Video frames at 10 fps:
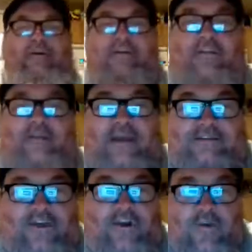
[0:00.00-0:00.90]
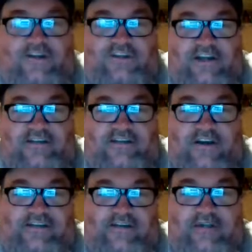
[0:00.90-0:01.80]
let me ask you a question. I saw
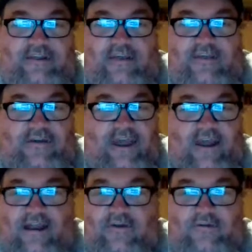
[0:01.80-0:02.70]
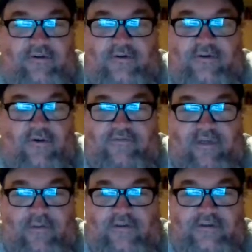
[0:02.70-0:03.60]
somebody the other day, and I don't know if they
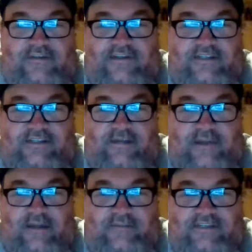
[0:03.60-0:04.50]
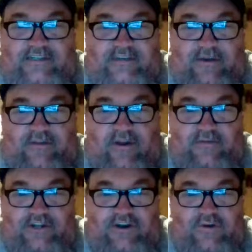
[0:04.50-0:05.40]
were using the same type of system. I thought it
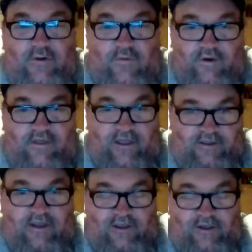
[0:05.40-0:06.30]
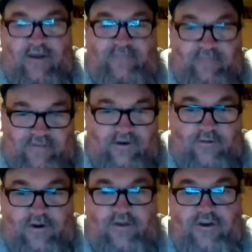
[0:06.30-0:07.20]
was a newer one like you have, but
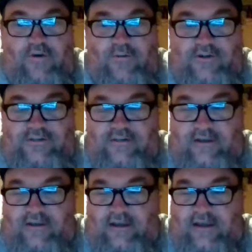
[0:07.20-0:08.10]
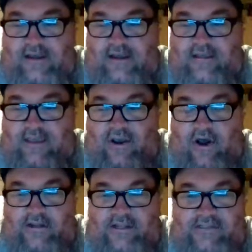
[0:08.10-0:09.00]
one of the newer ones. Mm-hmm. They
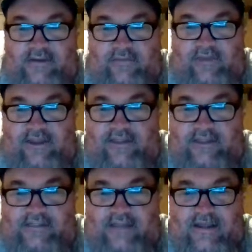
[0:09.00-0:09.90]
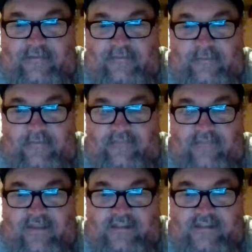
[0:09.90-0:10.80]
called it something, and they said
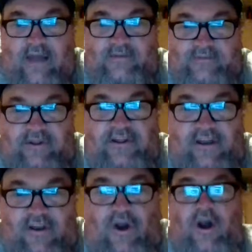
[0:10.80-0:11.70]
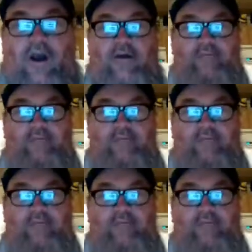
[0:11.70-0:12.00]
this guy was building a car,